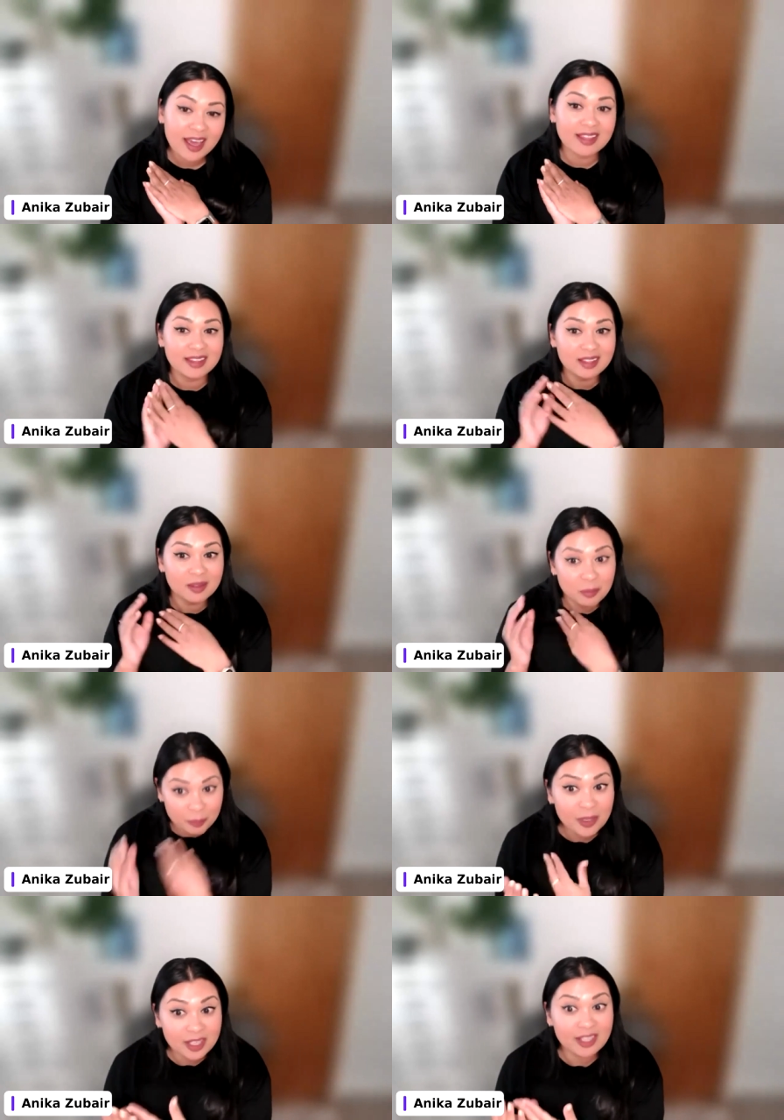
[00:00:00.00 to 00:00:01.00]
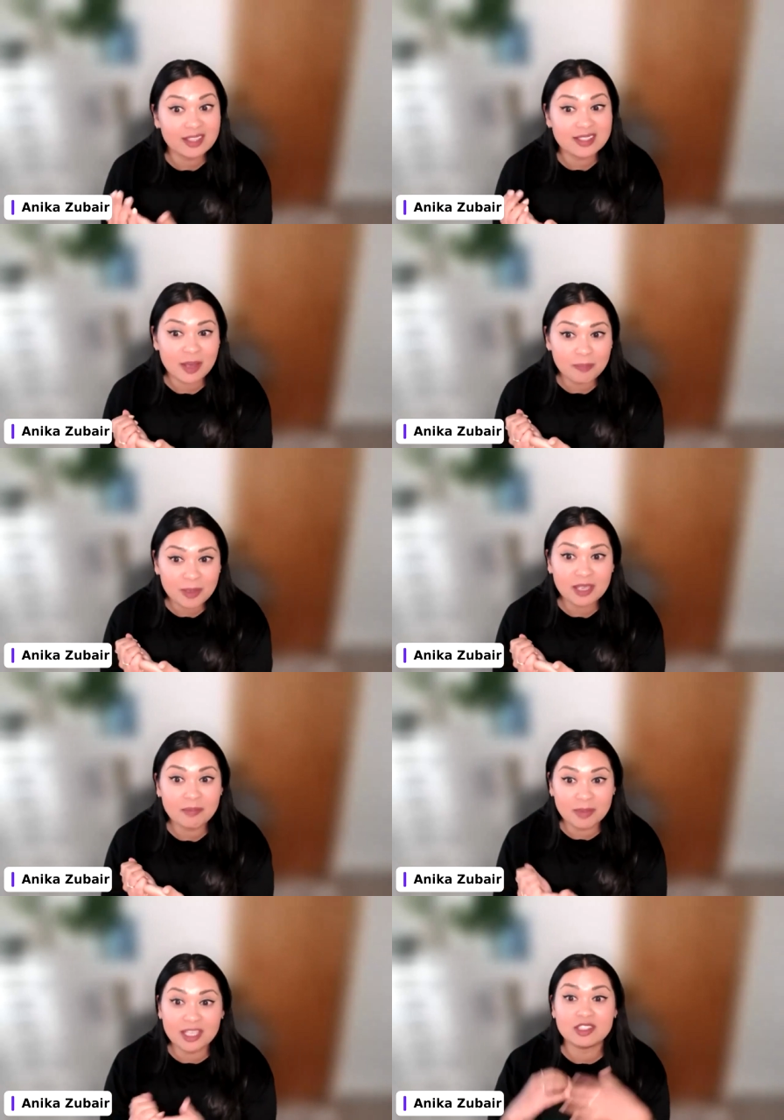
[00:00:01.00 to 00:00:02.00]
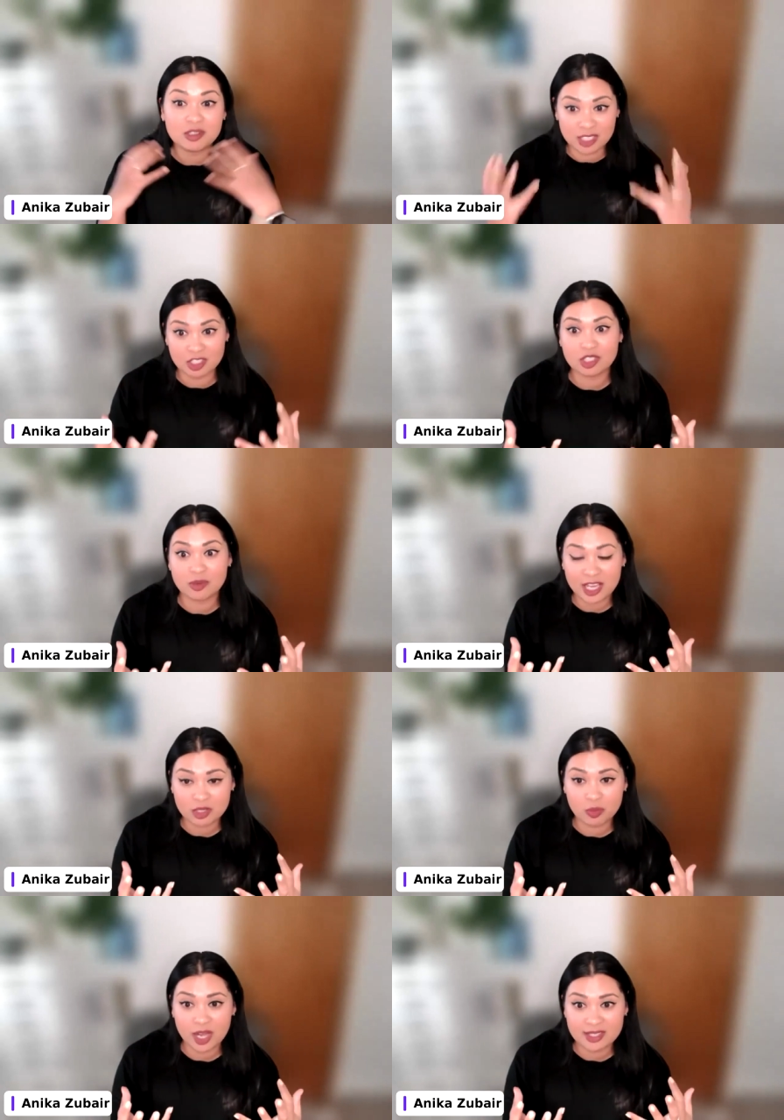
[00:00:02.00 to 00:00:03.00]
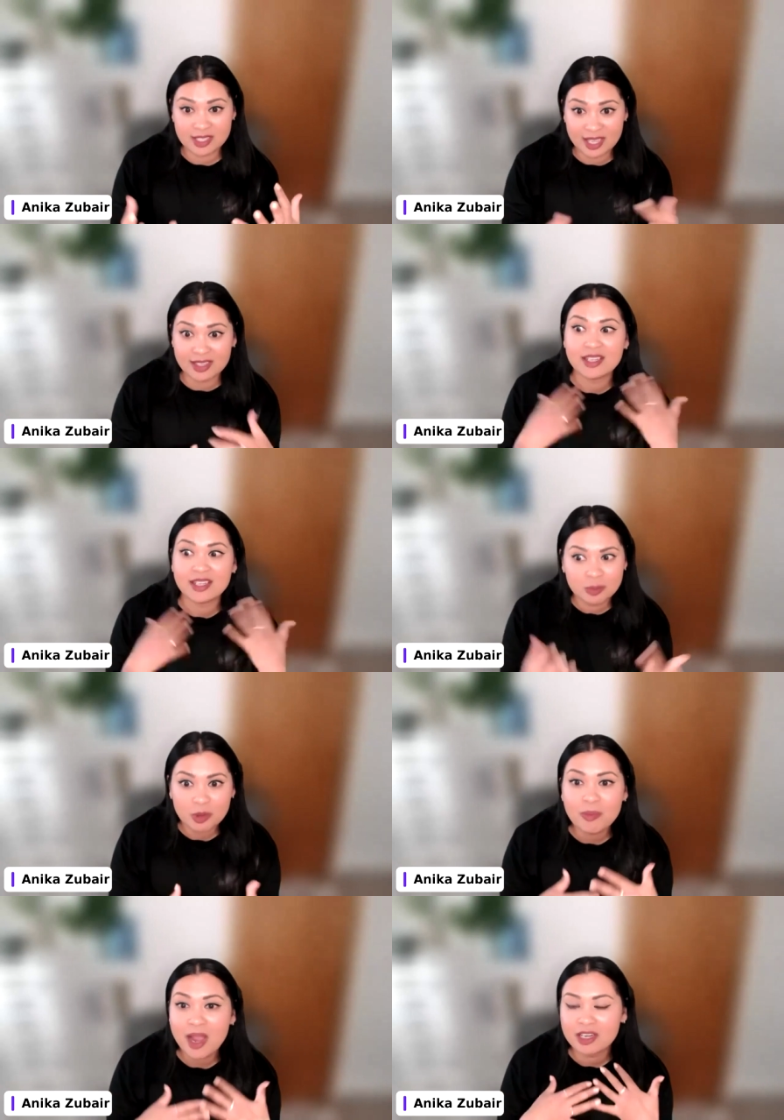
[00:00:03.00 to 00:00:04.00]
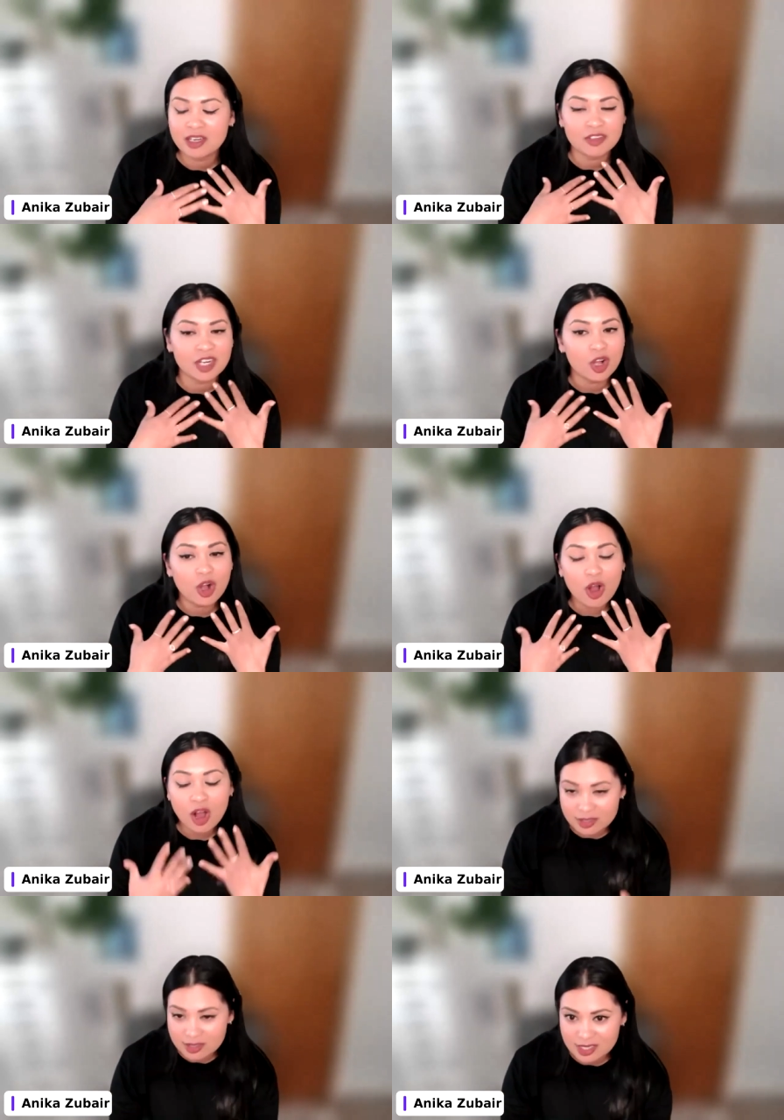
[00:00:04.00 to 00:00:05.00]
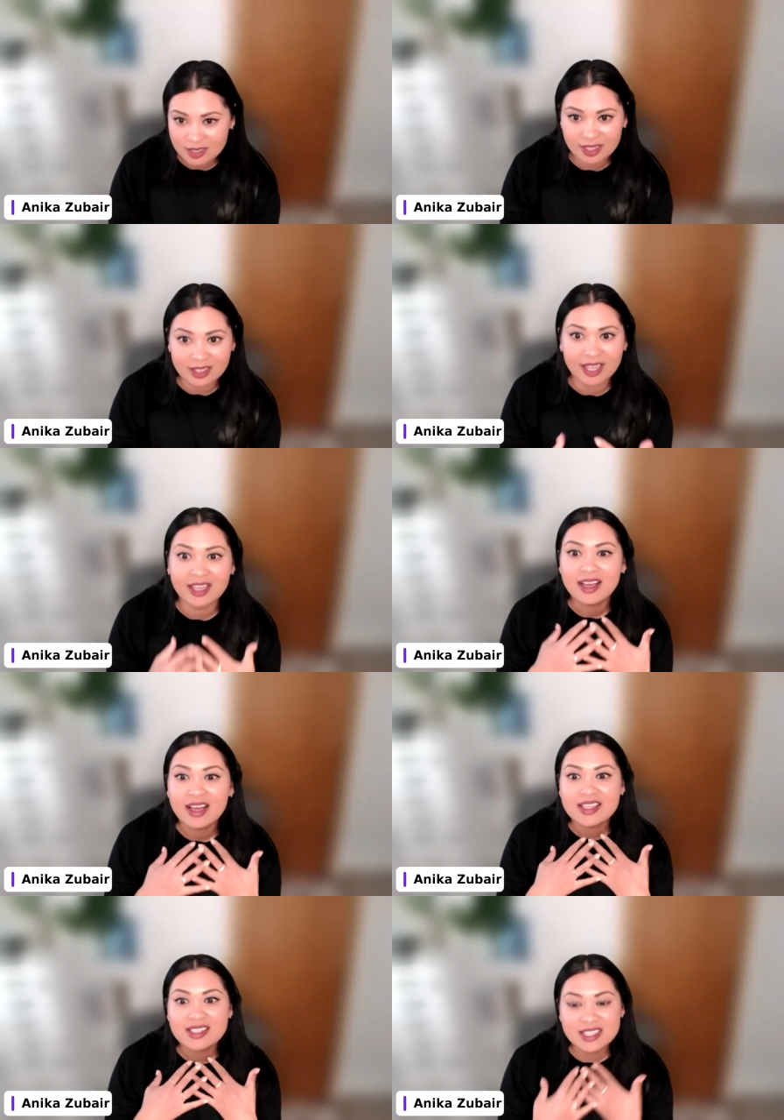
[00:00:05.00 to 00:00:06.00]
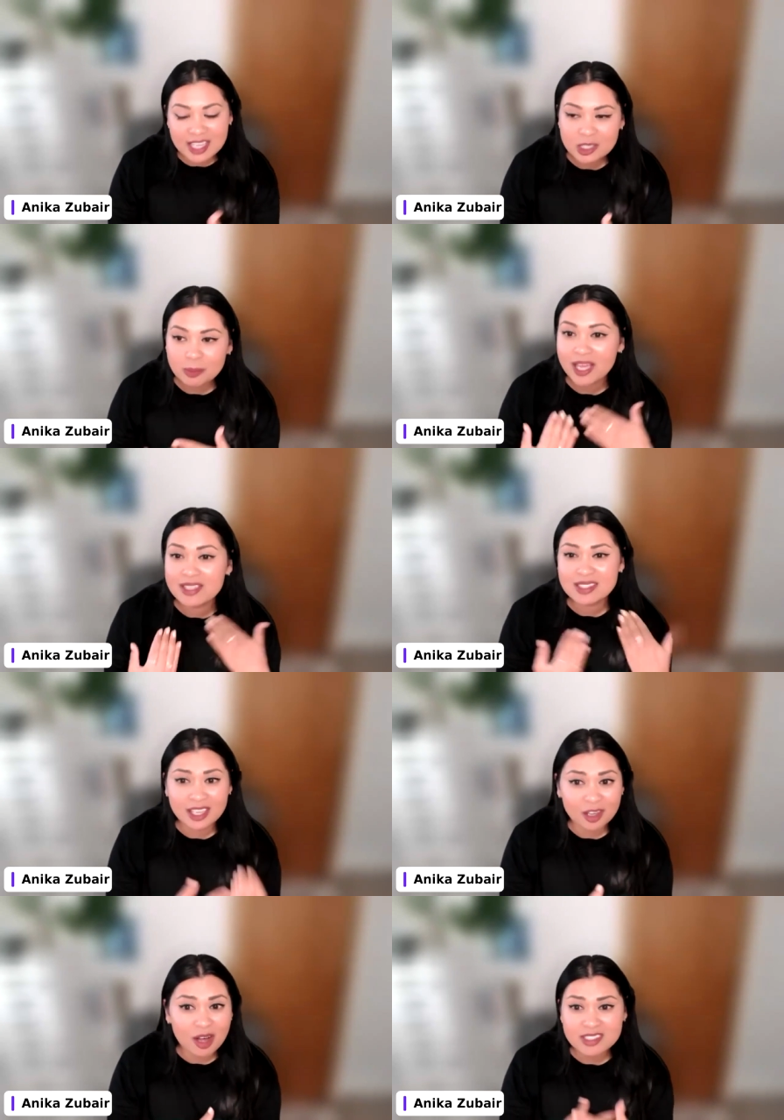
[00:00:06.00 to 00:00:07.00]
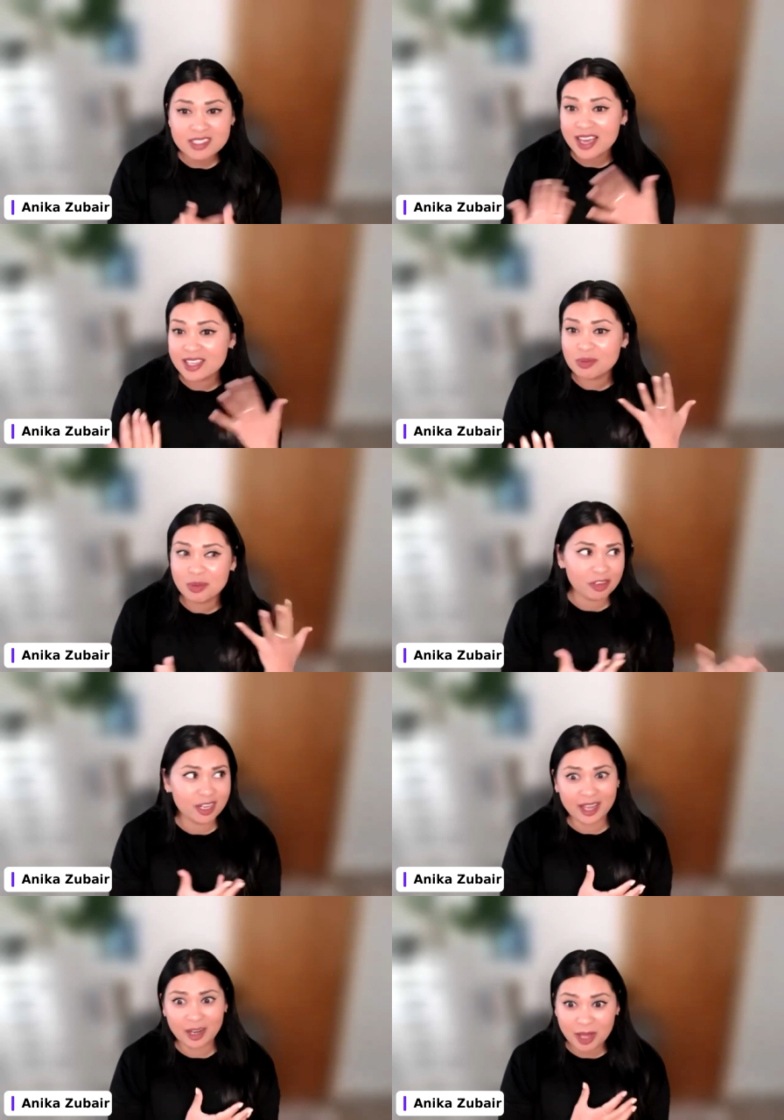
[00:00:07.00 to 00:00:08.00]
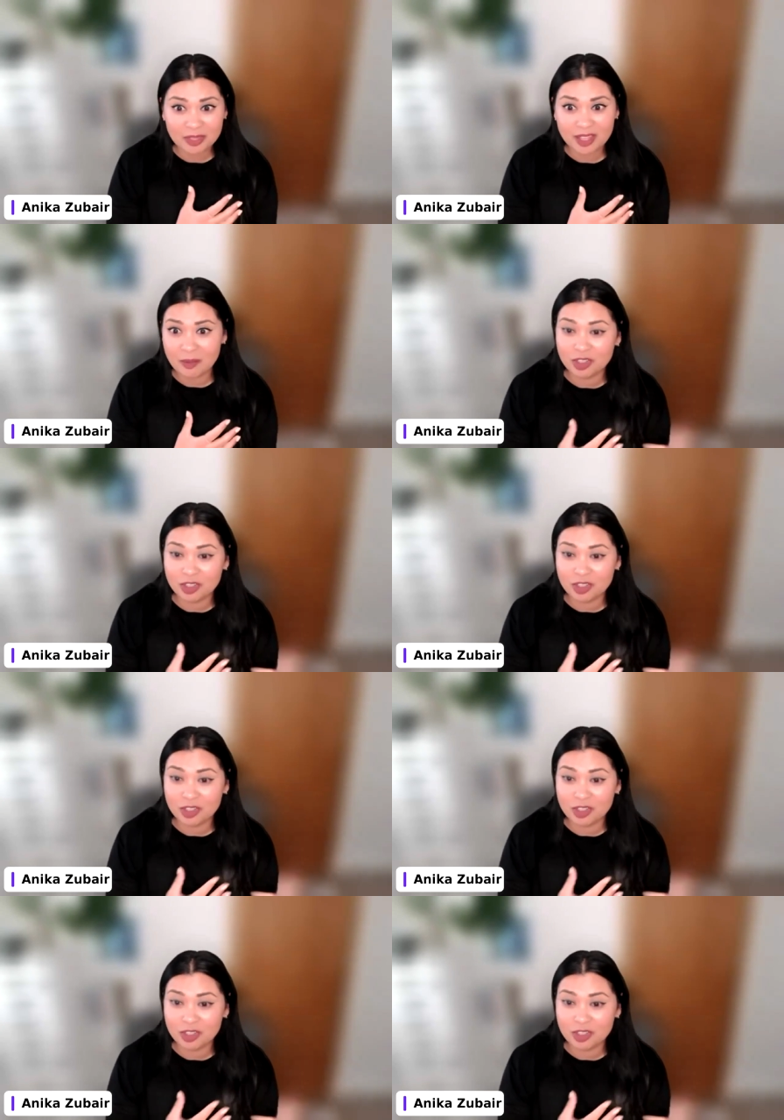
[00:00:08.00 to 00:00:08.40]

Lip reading: And that being in step B means you need to do X, Y, and Z. And they need to be reminded of it constantly. Like, success plans, kickoff slides, we forget about them.